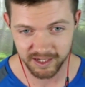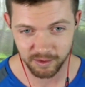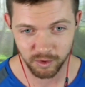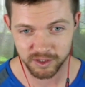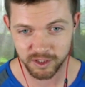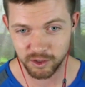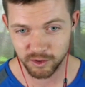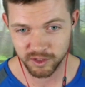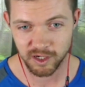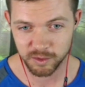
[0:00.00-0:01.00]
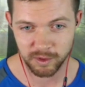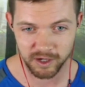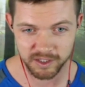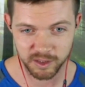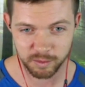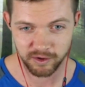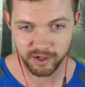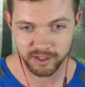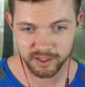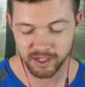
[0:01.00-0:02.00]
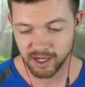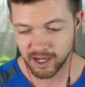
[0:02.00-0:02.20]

it wants to utilize past experience